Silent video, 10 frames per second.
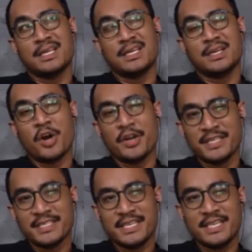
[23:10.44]

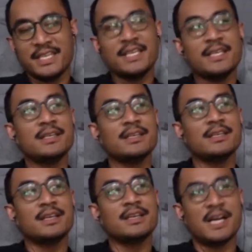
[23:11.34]
Honestly,
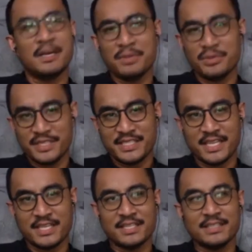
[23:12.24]
I'm a risk
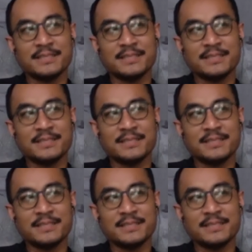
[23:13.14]
taker,